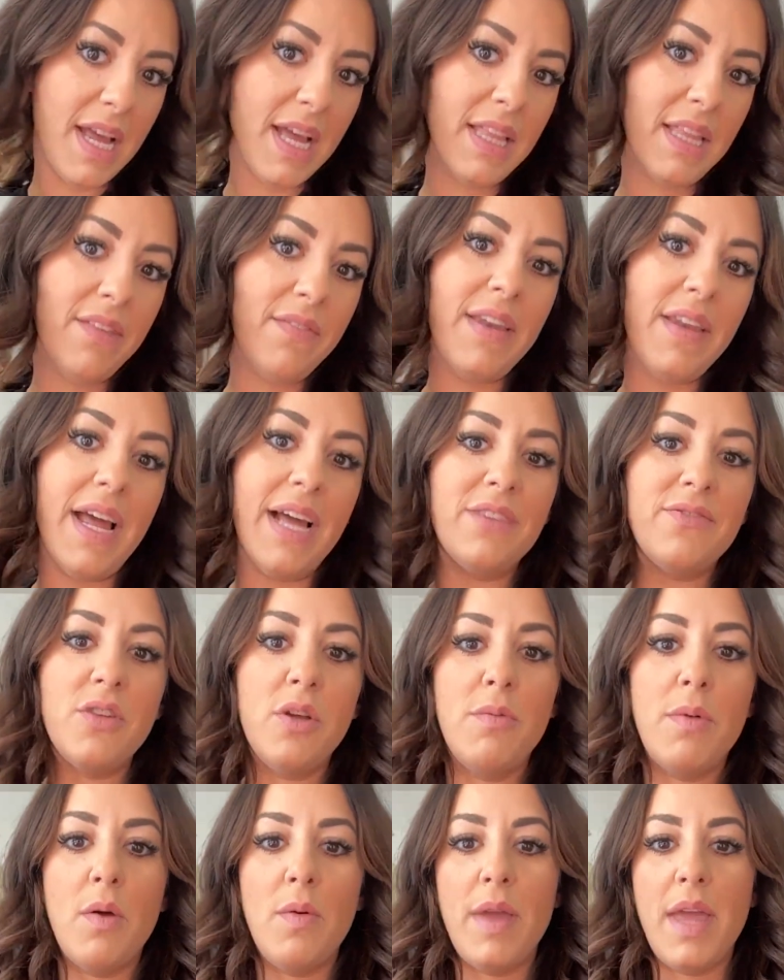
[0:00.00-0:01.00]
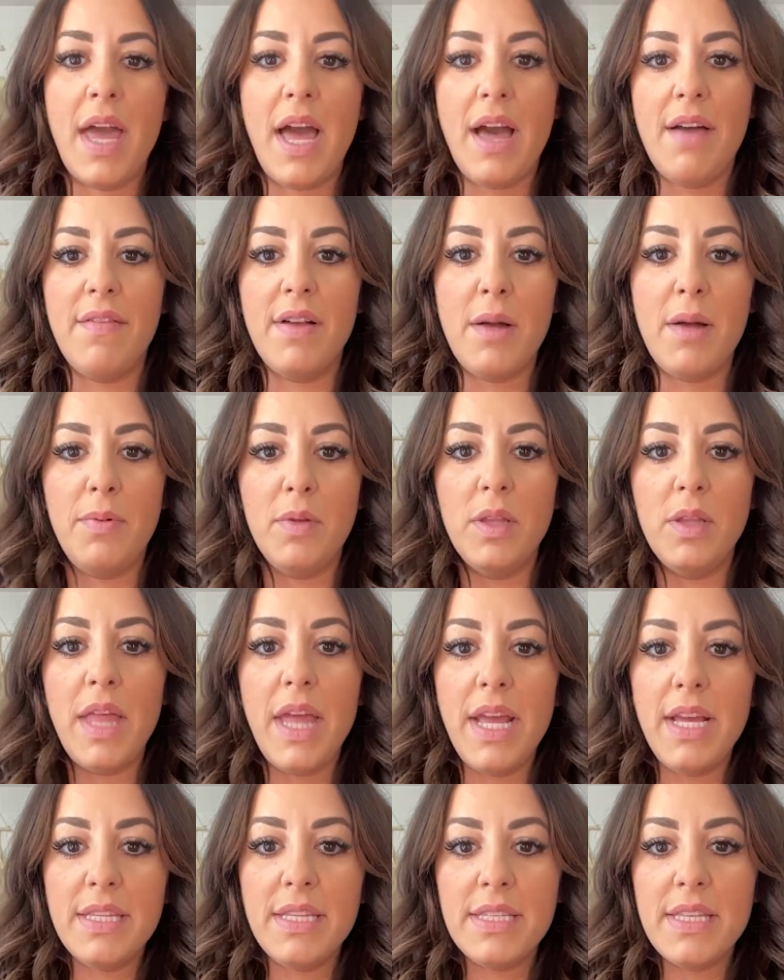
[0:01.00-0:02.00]
I live in Nashville, but we have a couple
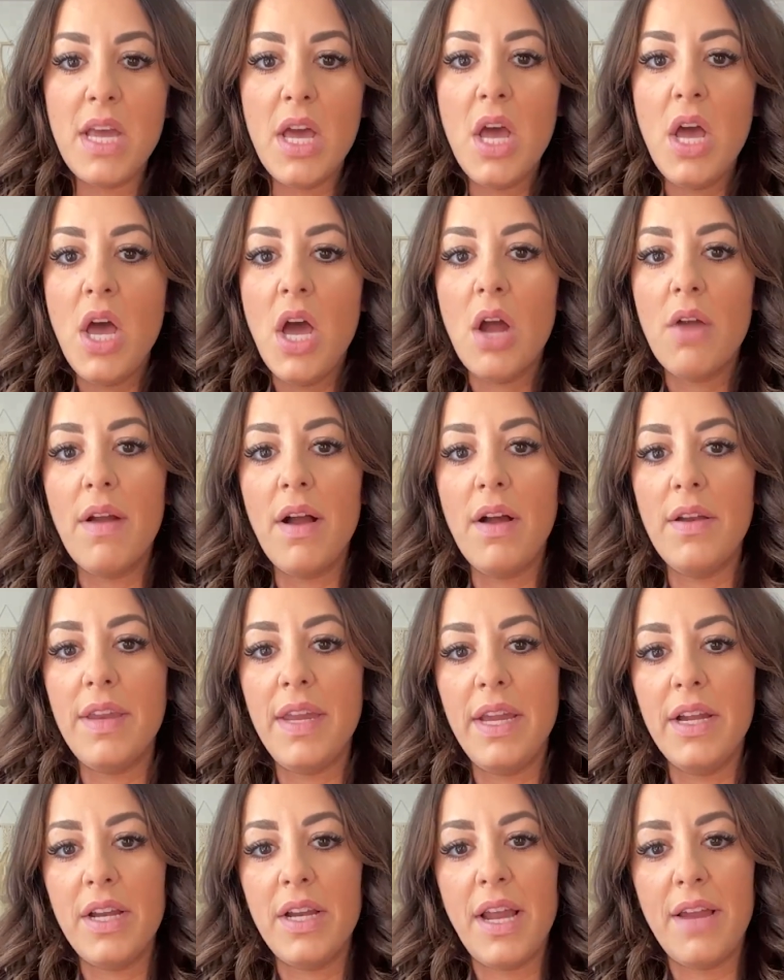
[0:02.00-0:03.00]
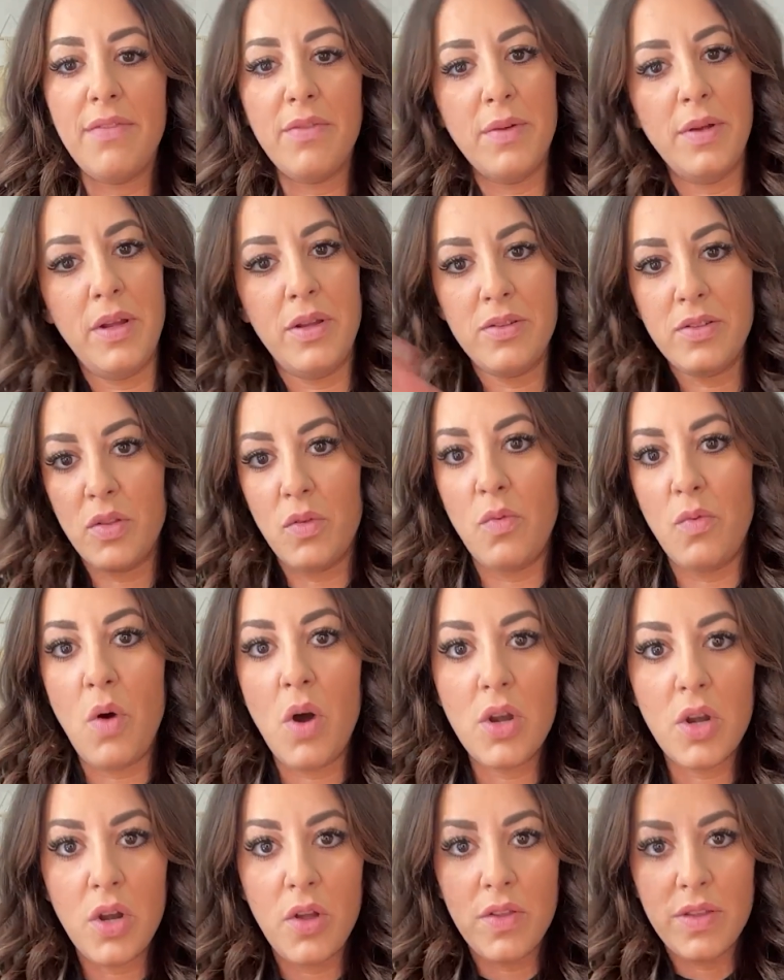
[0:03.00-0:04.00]
lakes around here and everyone goes in the
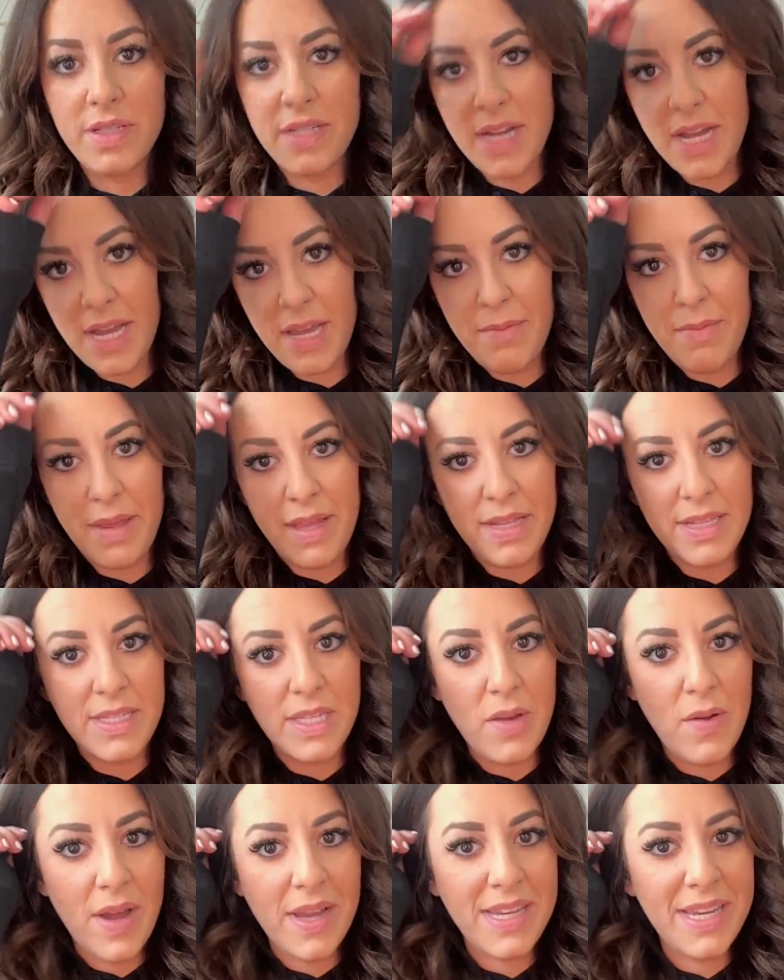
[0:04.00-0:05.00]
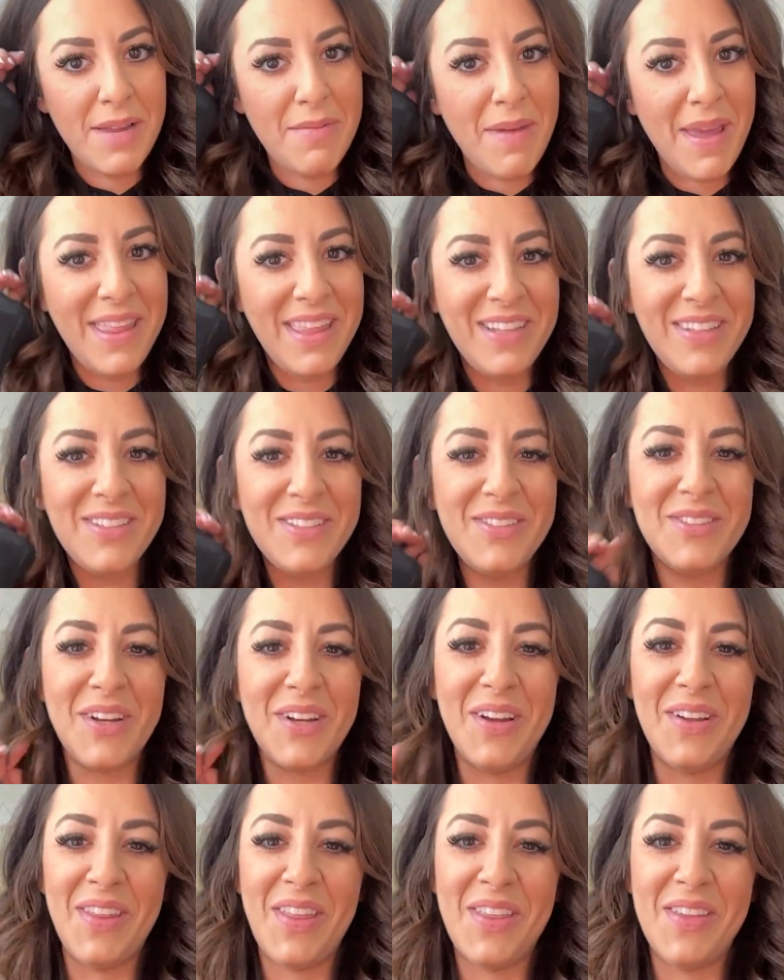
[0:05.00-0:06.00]
water all the time, and so I did a bathing suit
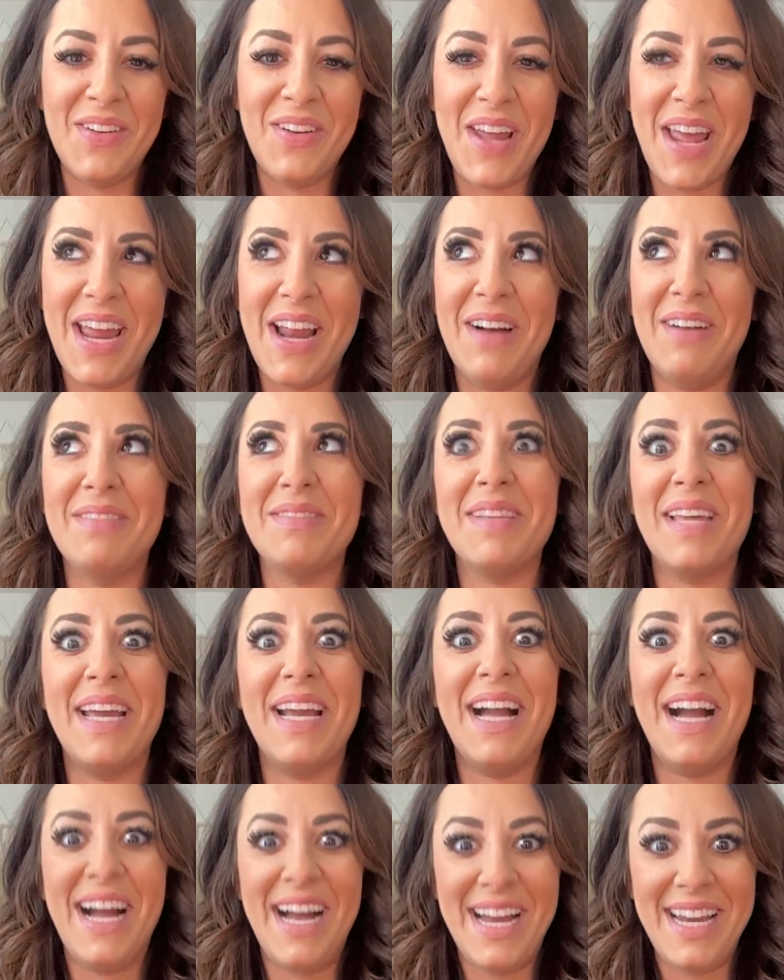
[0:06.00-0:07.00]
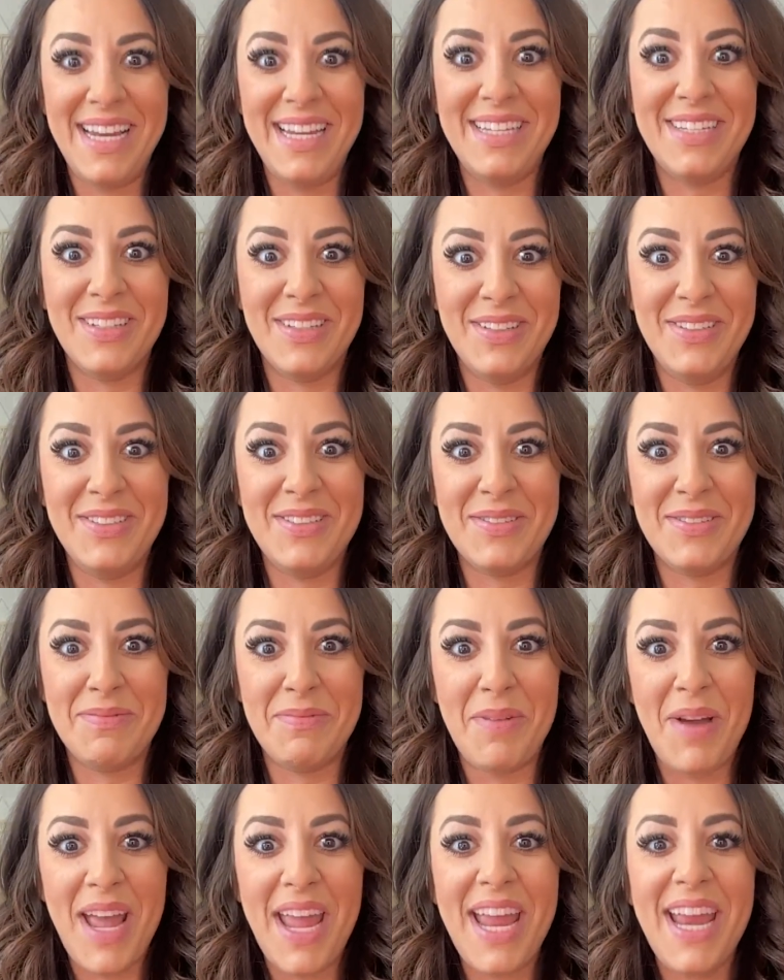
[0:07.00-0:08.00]
try on the other day and I was like, I need to lose
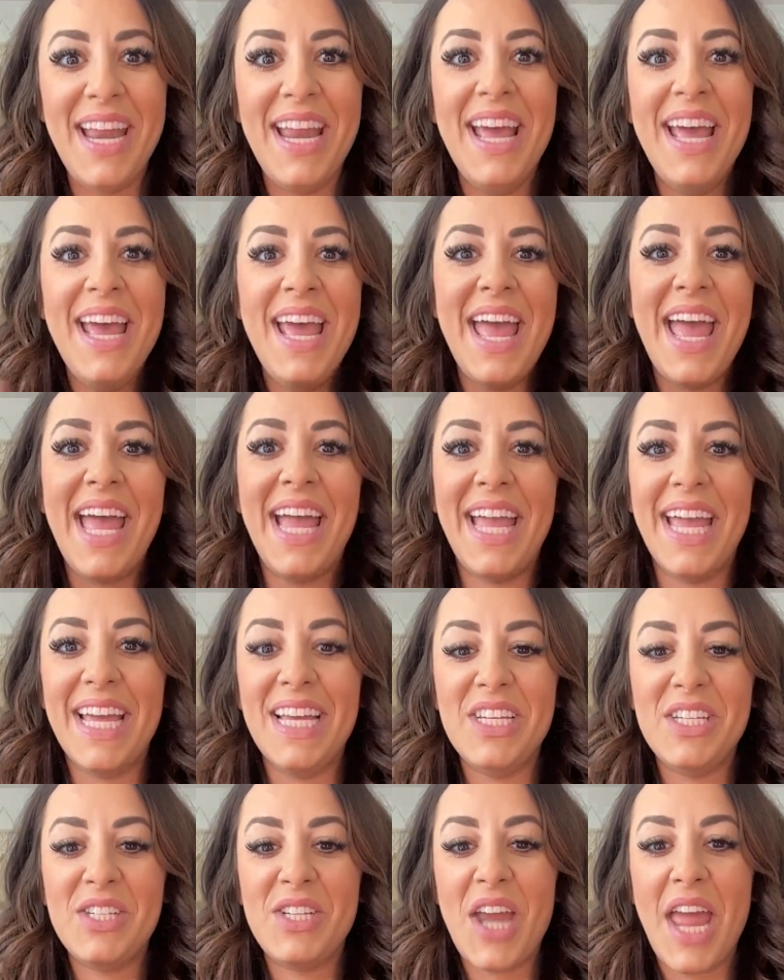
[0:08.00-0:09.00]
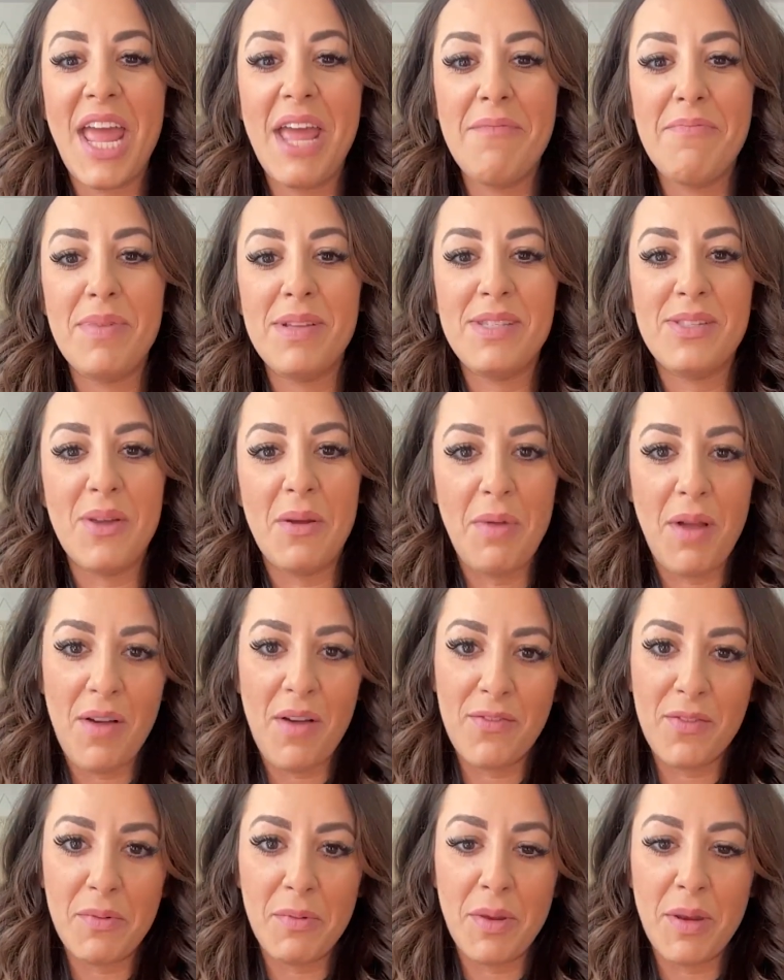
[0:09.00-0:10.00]
some weight and get in shape so I'm
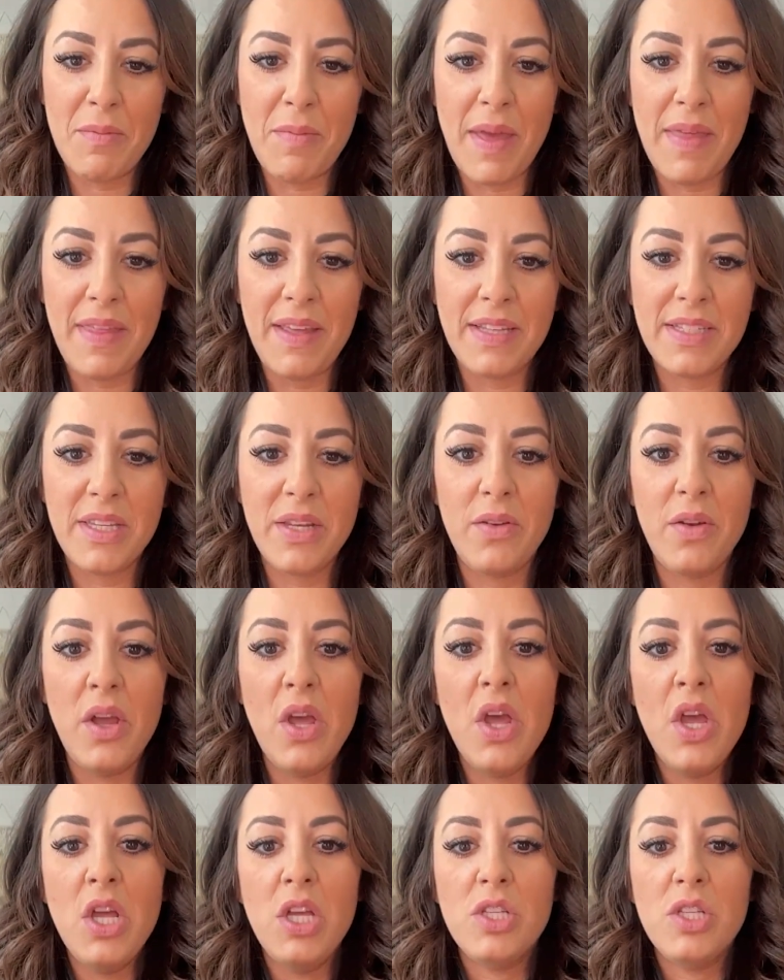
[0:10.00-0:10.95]
comfortable in a bathing suit.